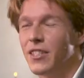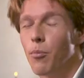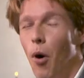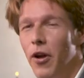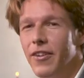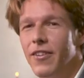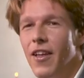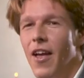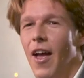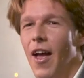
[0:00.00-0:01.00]
It's modern,
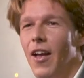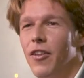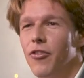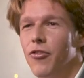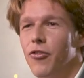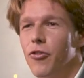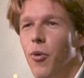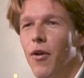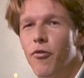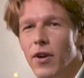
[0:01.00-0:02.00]
it's
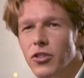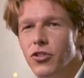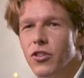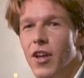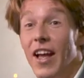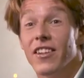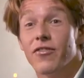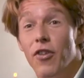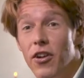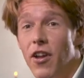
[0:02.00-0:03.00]
quite fresh, and it's
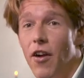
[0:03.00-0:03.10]
very